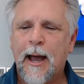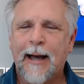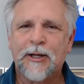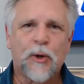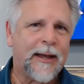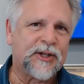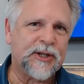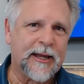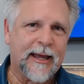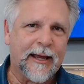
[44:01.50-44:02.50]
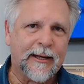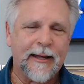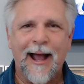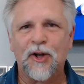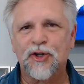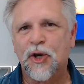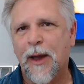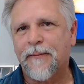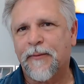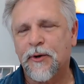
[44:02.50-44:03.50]
I try and sneak in algae
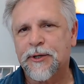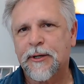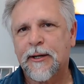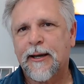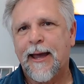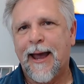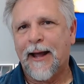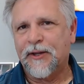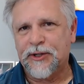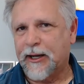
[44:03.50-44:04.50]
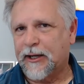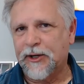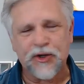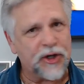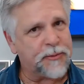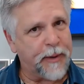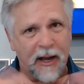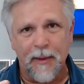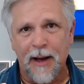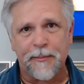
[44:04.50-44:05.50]
wafers, and the cichlids just pick
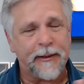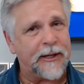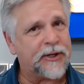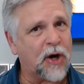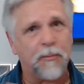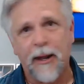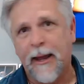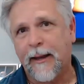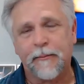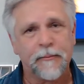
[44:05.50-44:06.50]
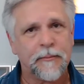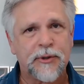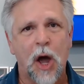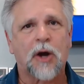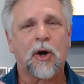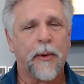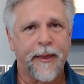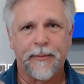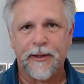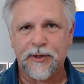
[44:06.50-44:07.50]
them up and they start playing soccer with
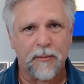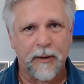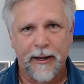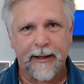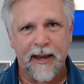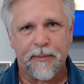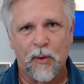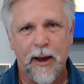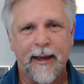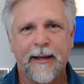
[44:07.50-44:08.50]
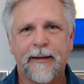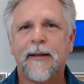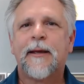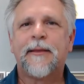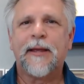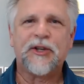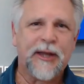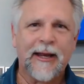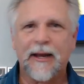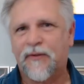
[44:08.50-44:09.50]
them. They start playing keep away and they
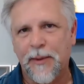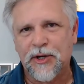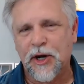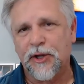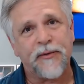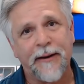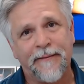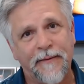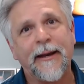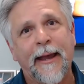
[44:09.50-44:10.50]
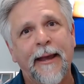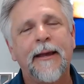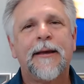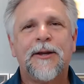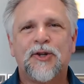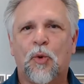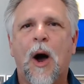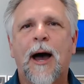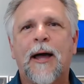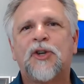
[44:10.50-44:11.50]
steal it from each other. It's very funny to
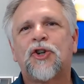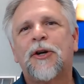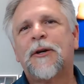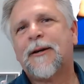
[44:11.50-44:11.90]
watch,